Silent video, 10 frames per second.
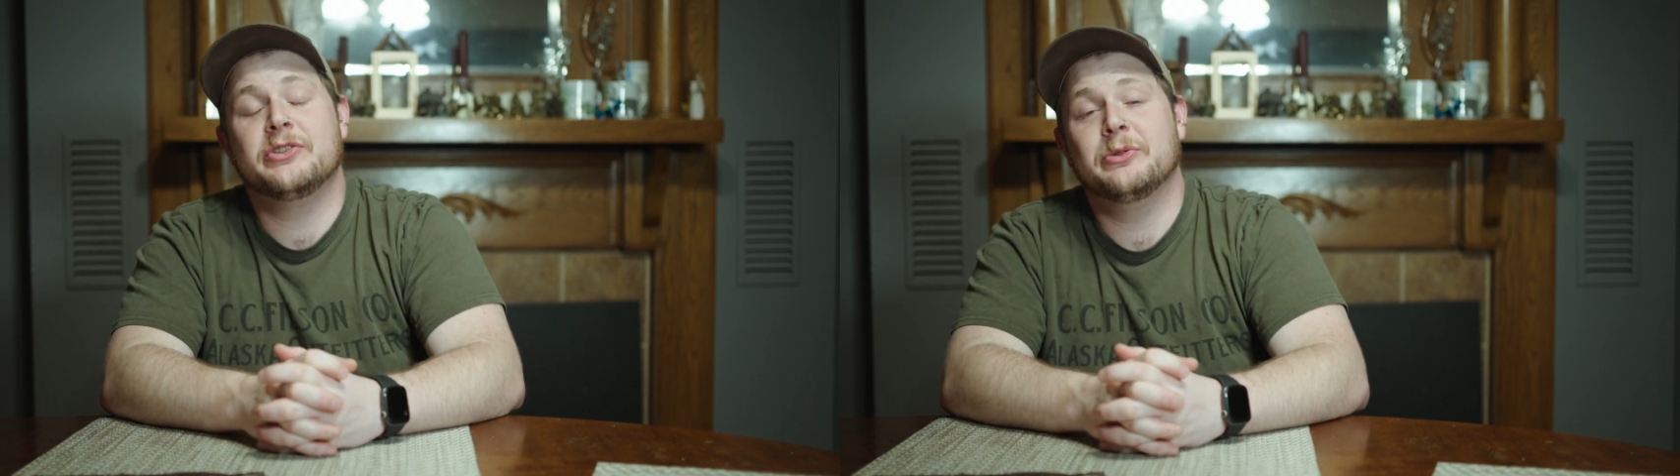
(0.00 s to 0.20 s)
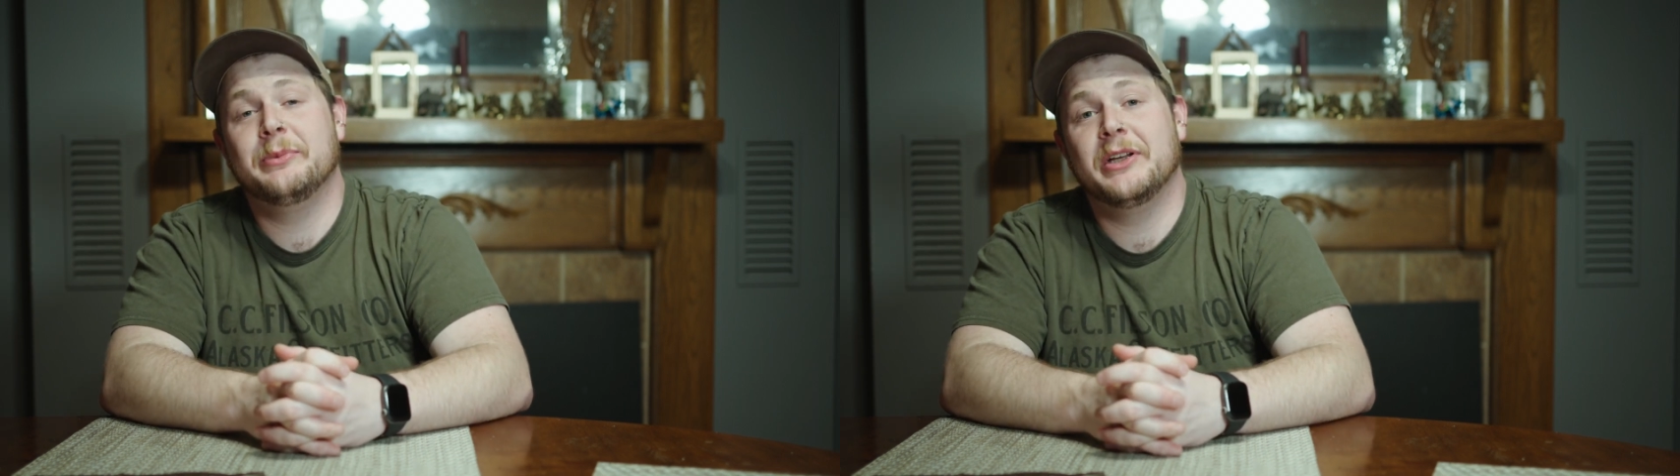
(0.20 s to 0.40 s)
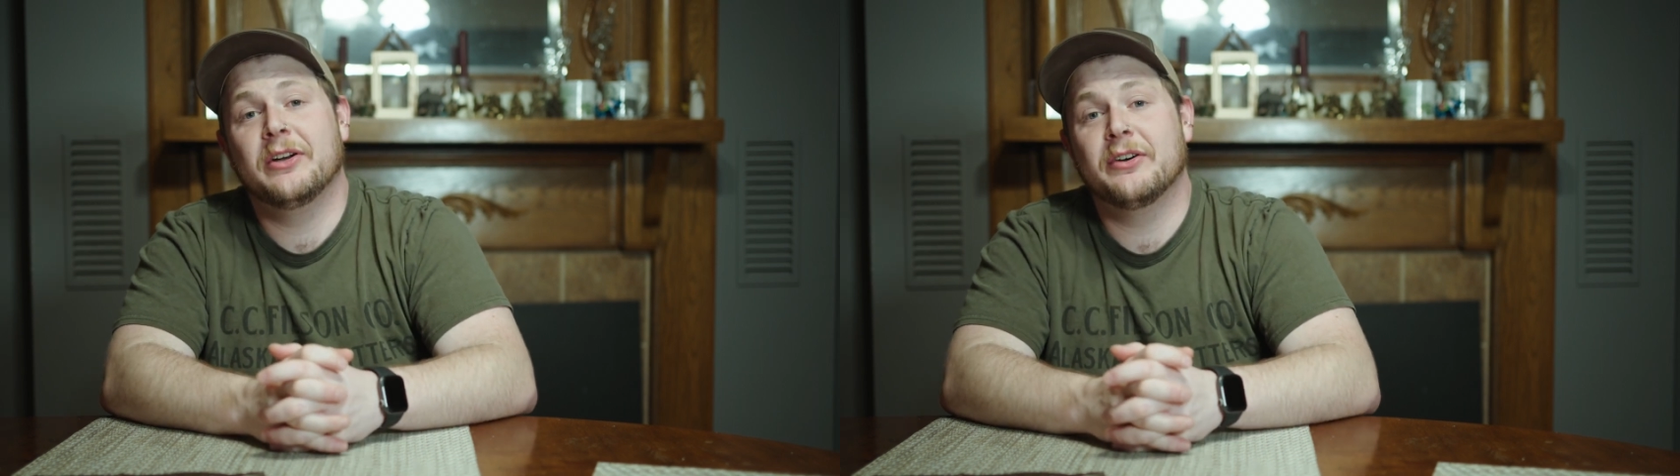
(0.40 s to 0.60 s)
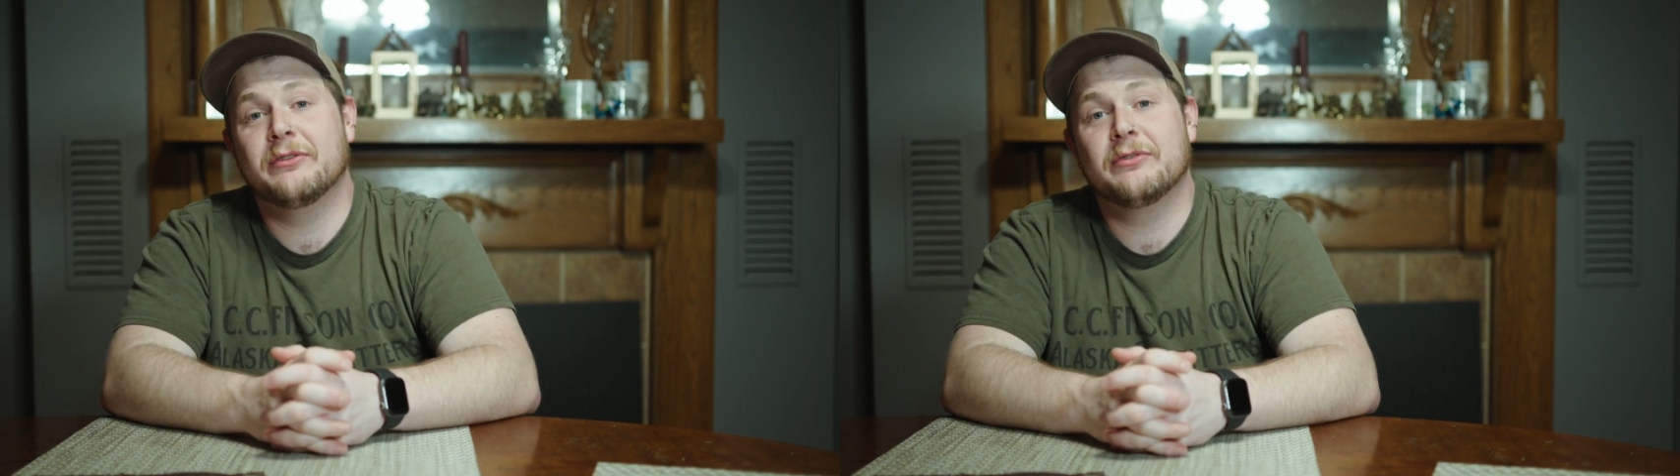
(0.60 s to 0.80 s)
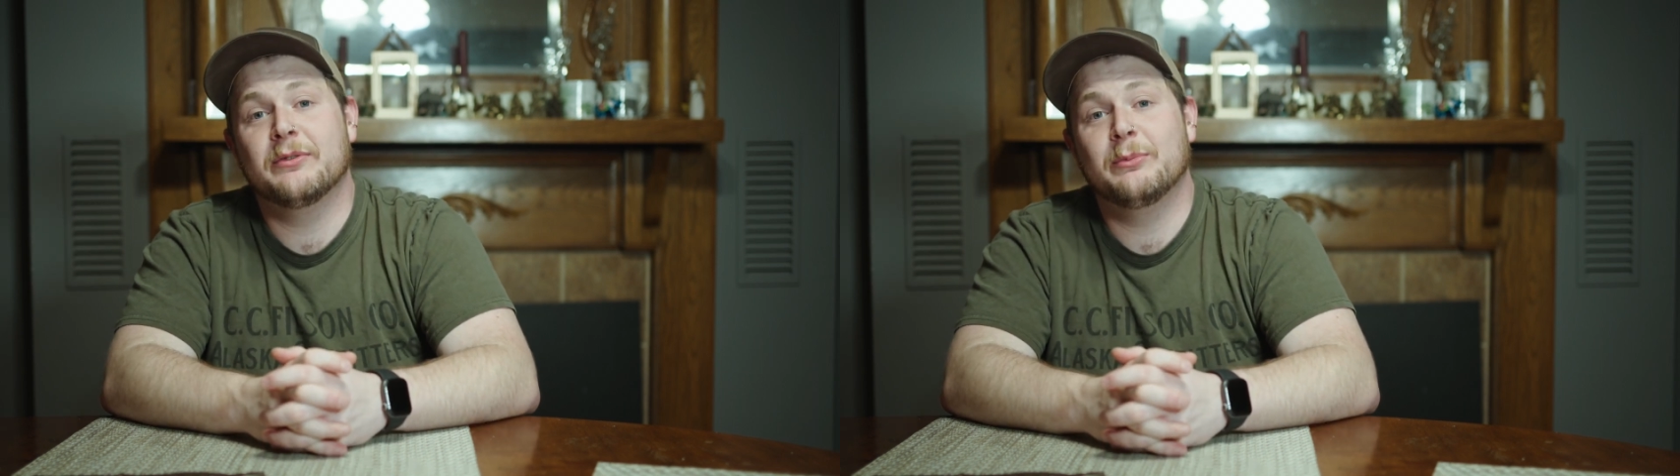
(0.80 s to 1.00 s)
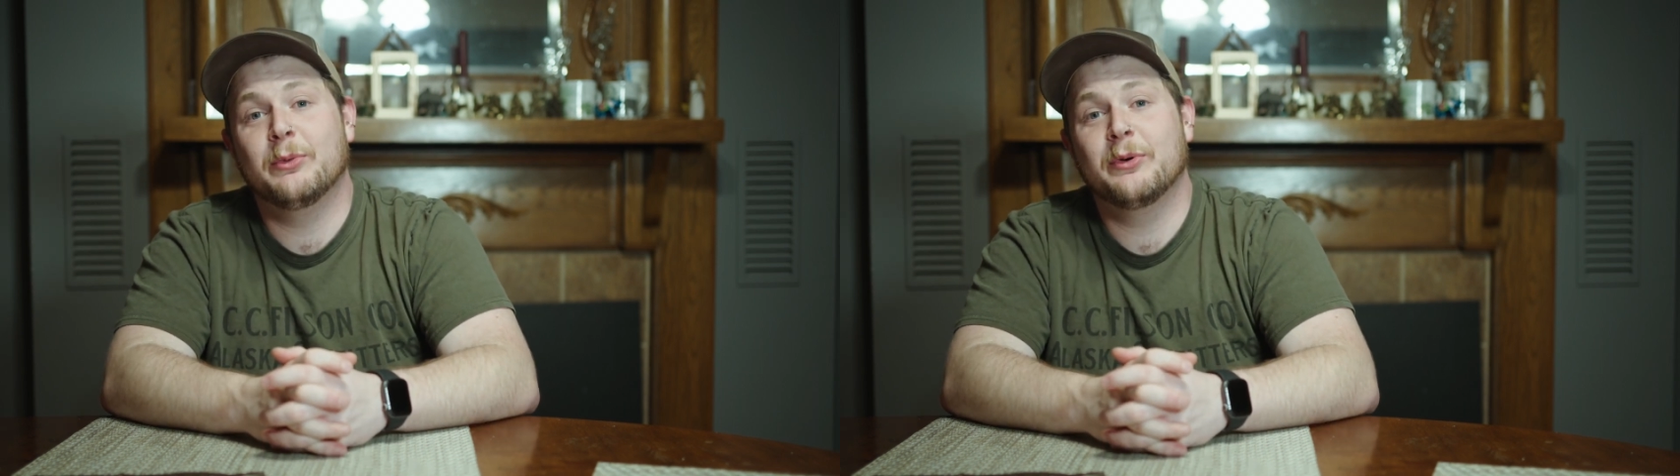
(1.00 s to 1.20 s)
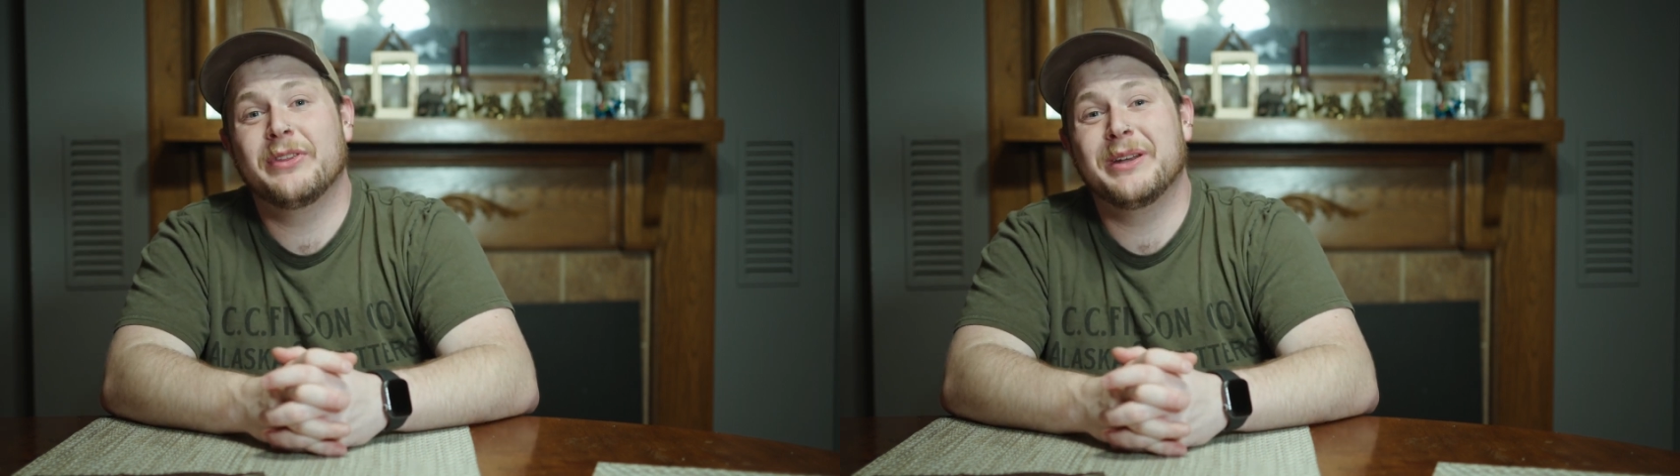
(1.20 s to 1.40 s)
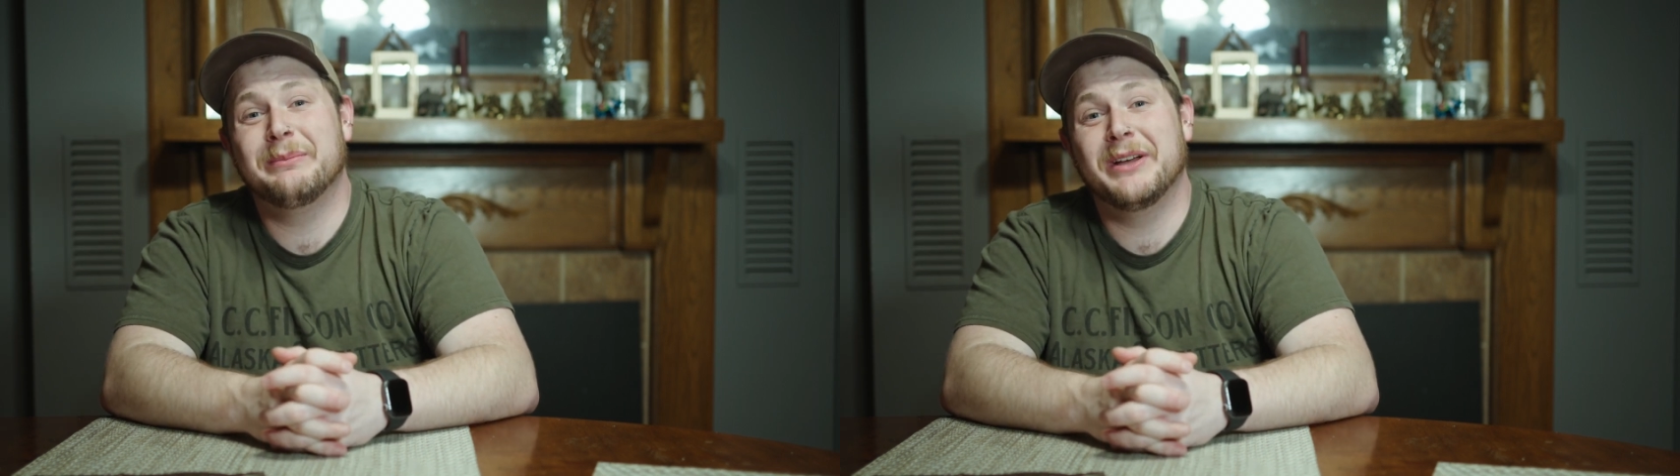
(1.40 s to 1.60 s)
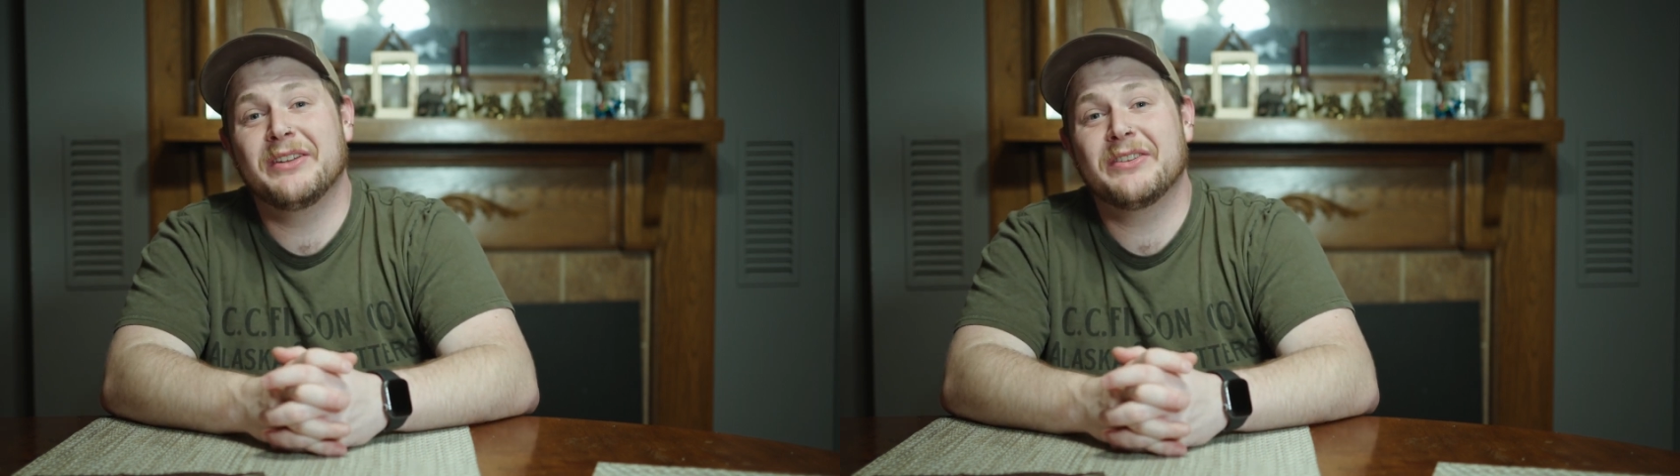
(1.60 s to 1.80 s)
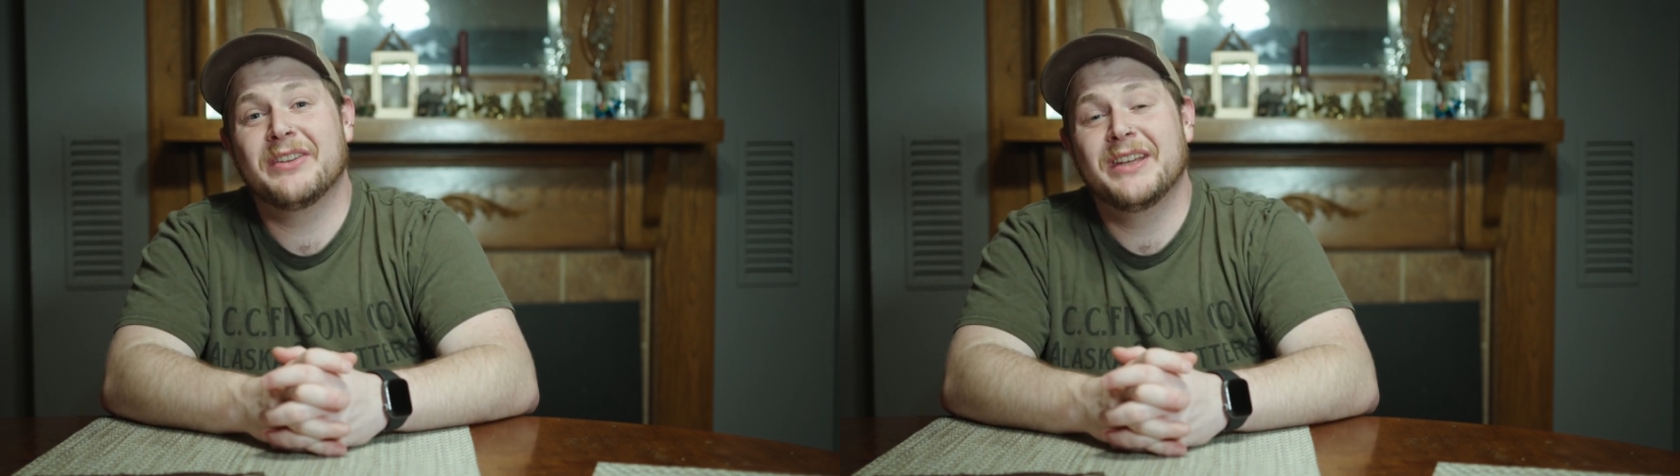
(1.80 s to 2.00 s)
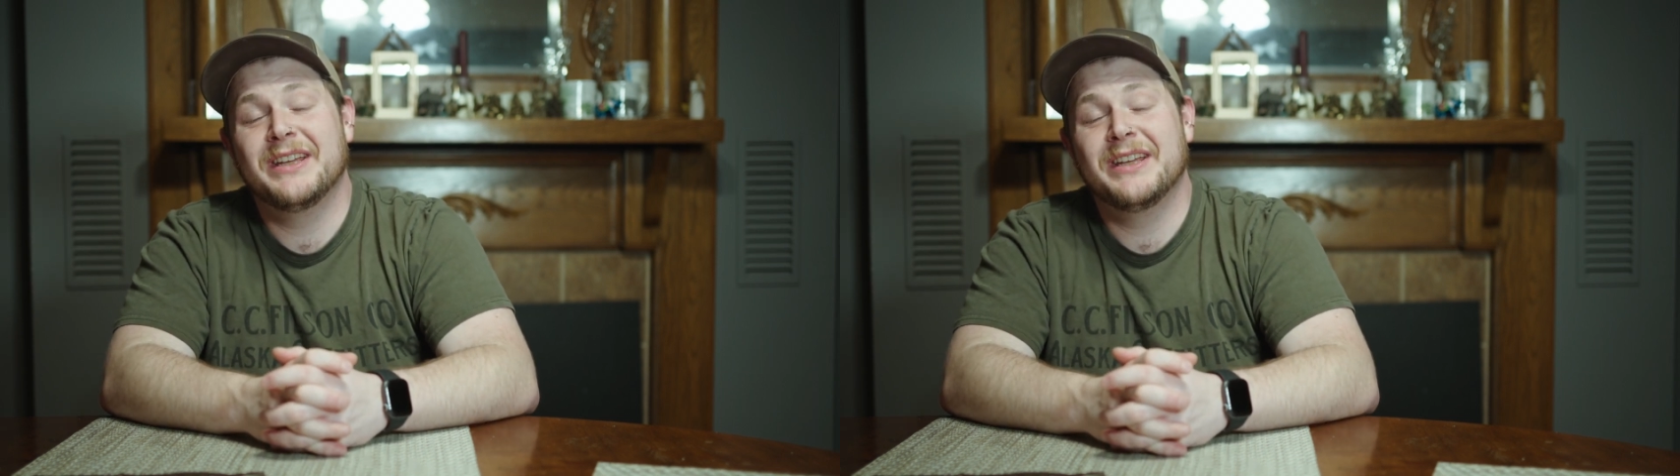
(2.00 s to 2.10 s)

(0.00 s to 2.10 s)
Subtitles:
She will be gone for more than a month.